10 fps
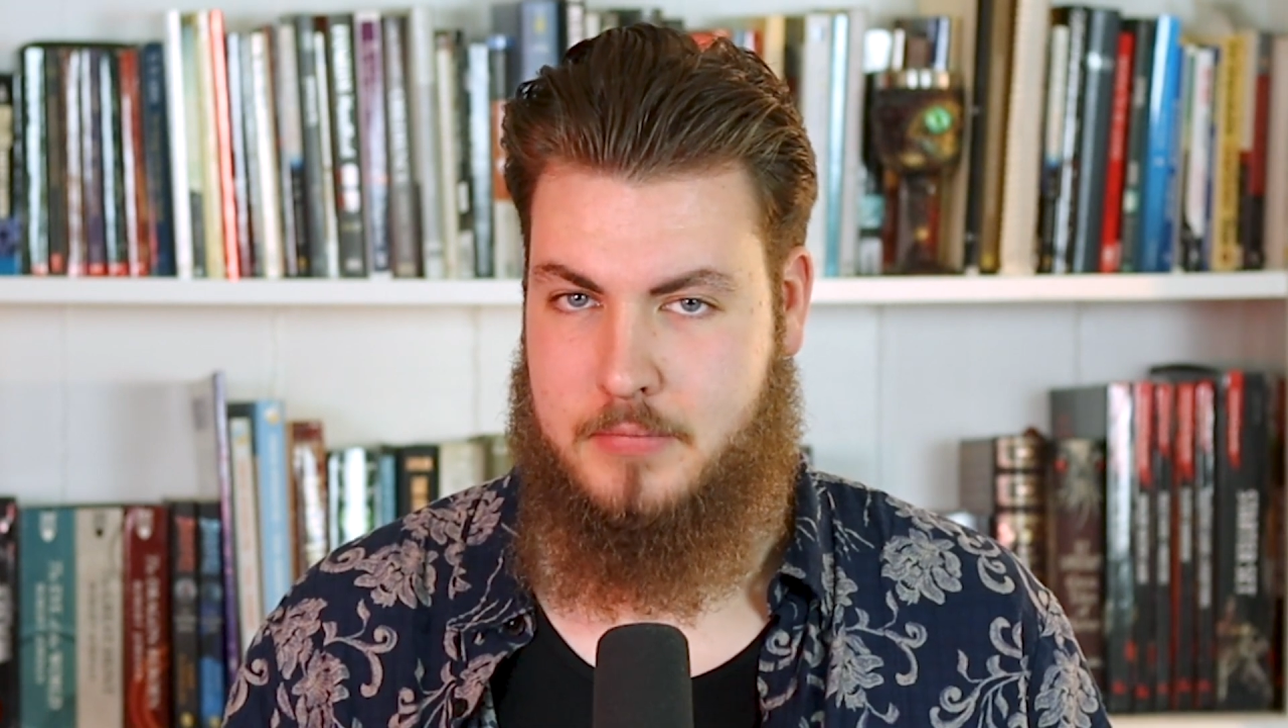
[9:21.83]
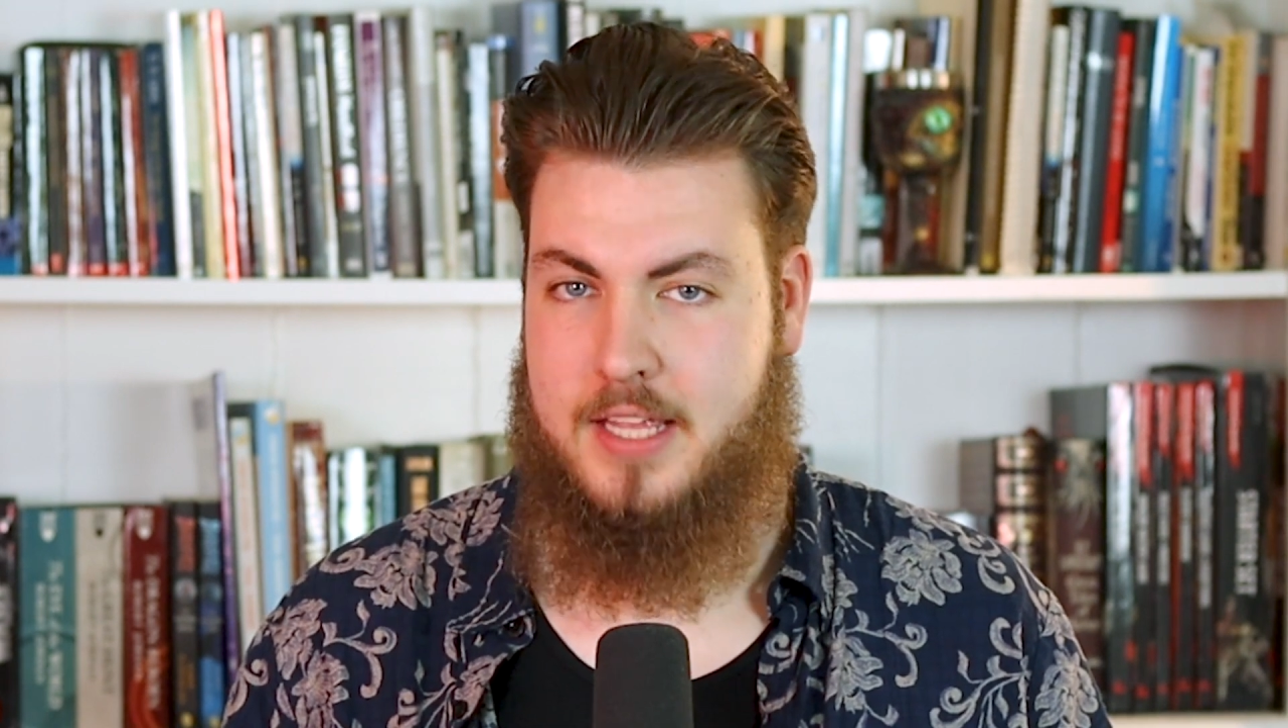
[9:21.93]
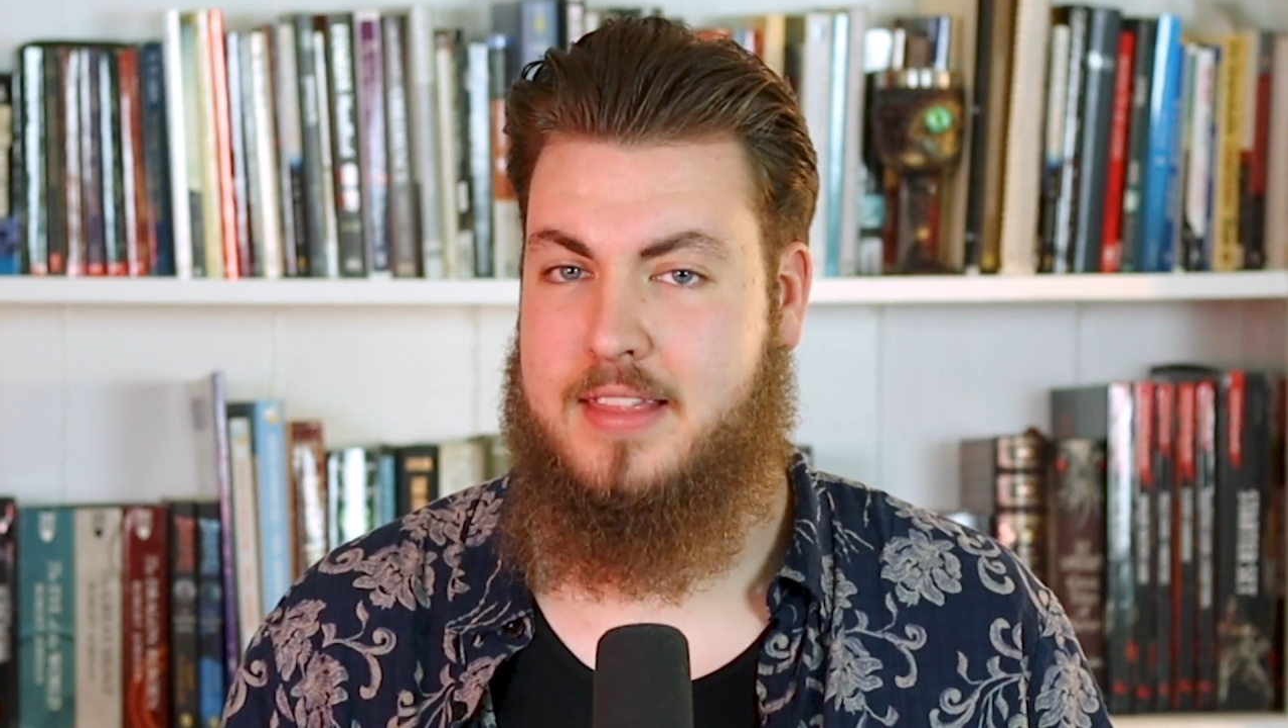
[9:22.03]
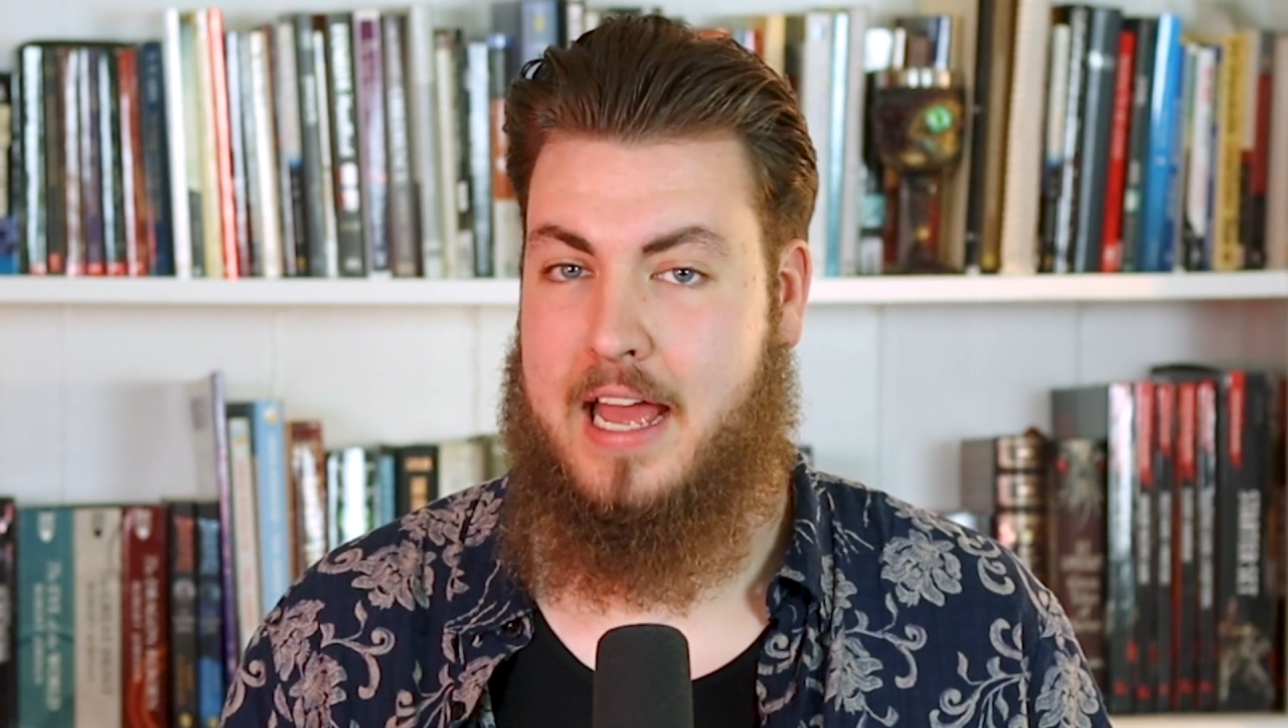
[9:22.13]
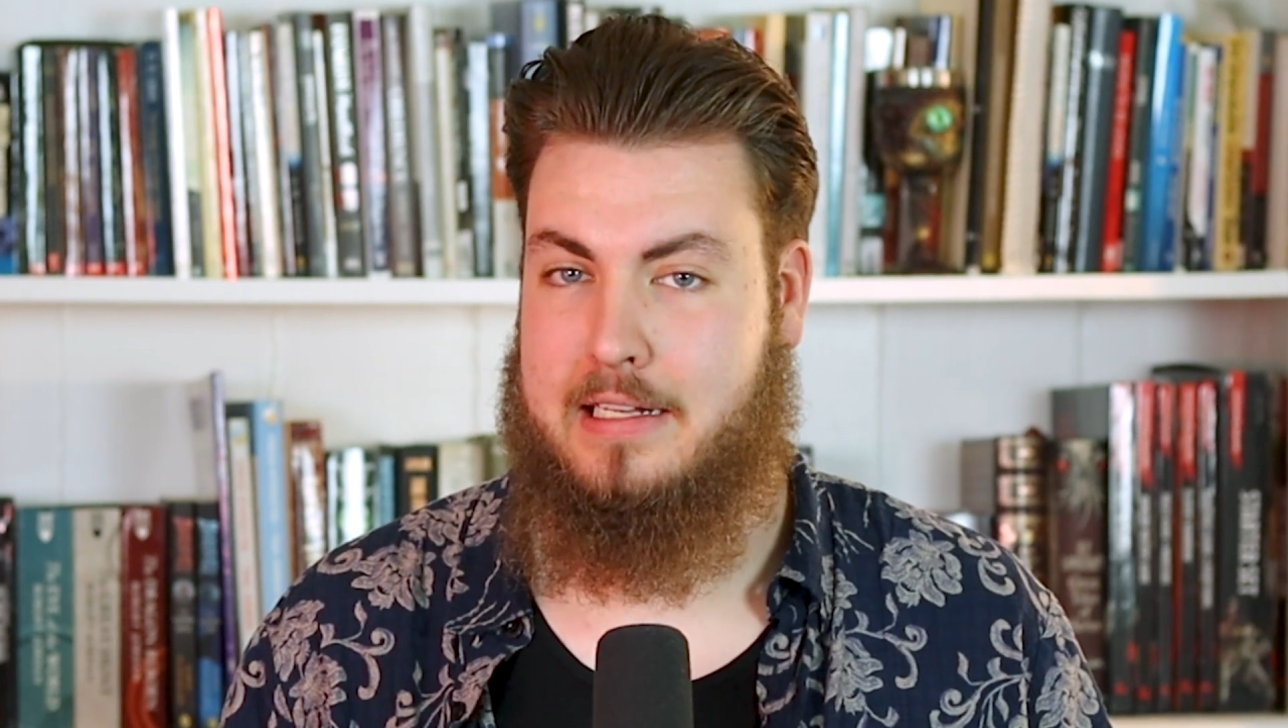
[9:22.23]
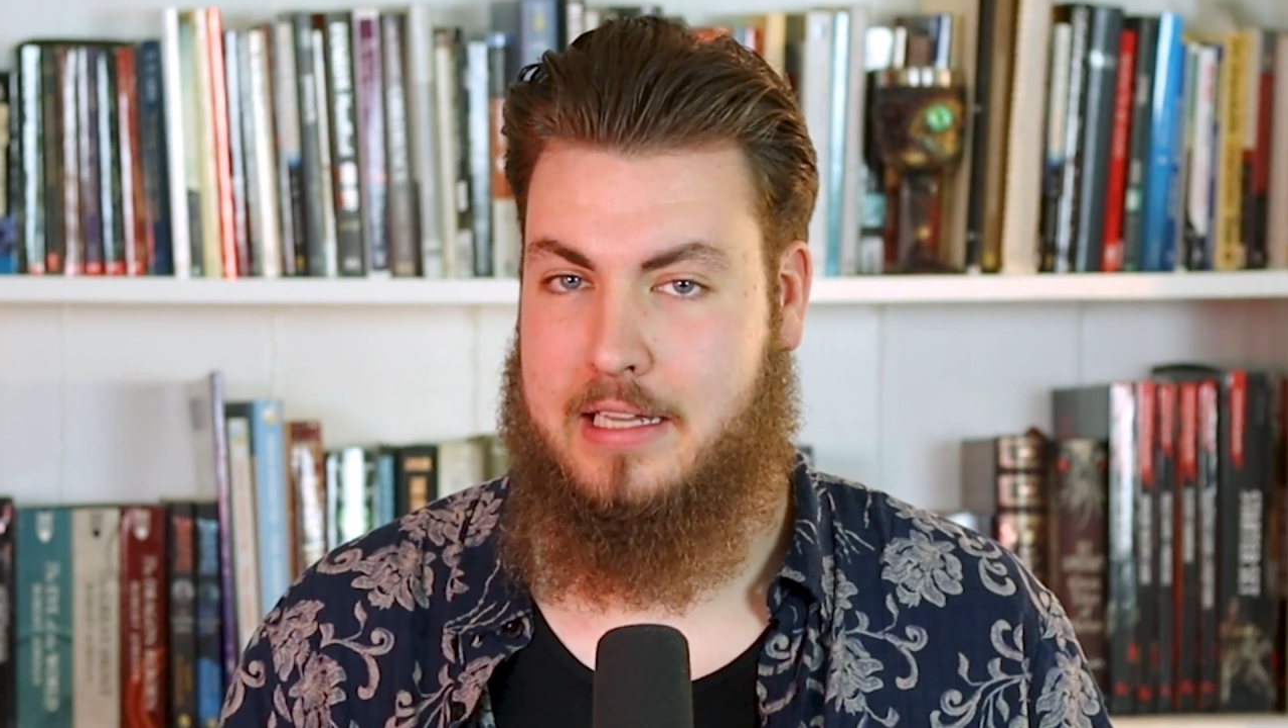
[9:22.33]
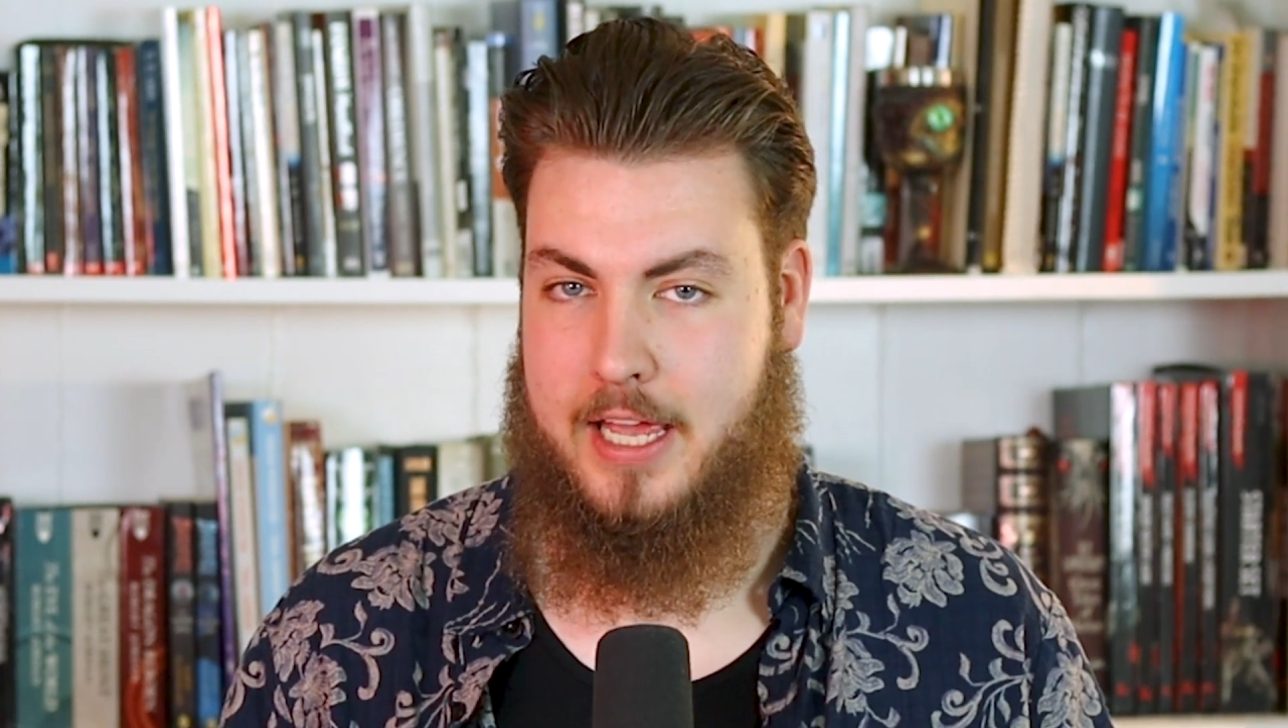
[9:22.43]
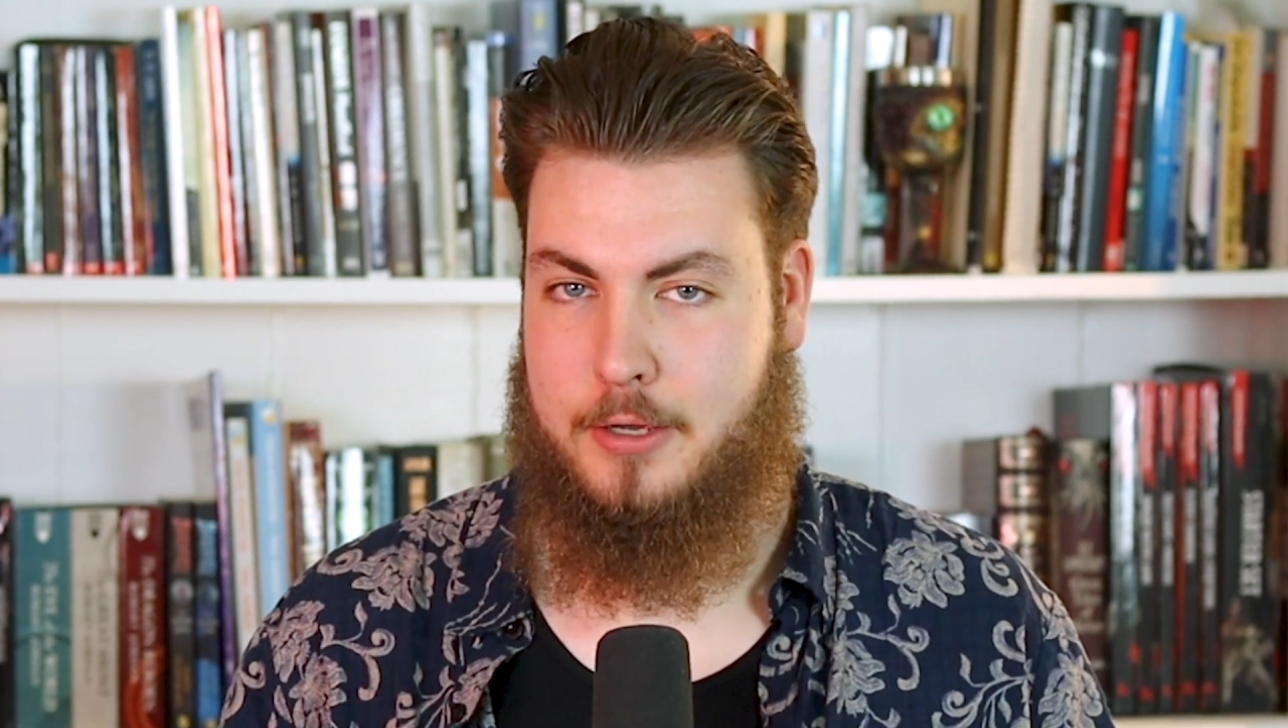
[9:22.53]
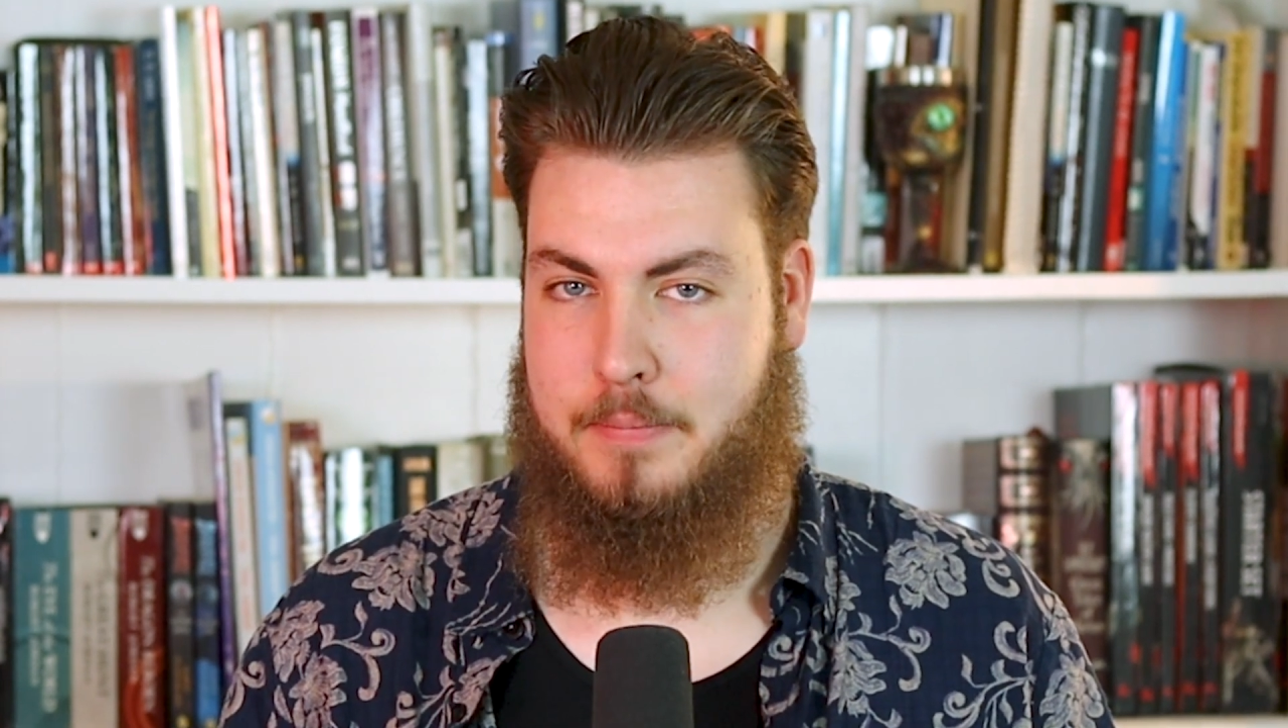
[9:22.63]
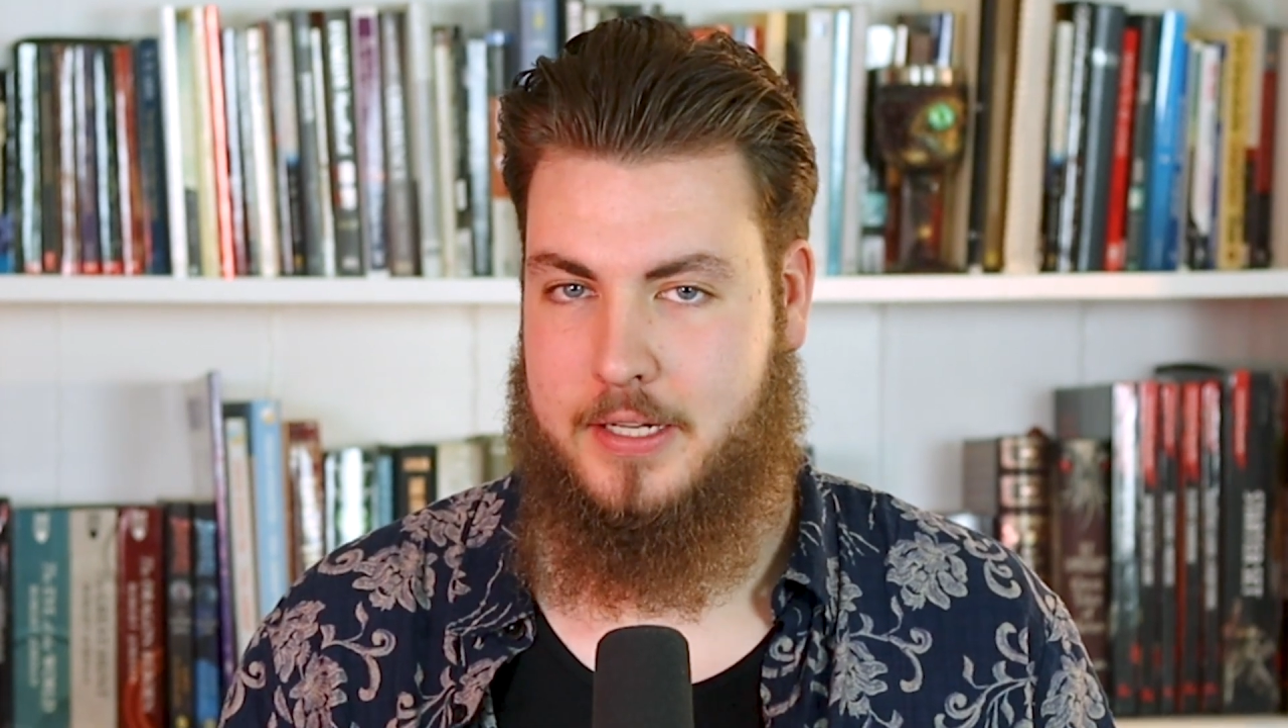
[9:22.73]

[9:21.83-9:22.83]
hit that like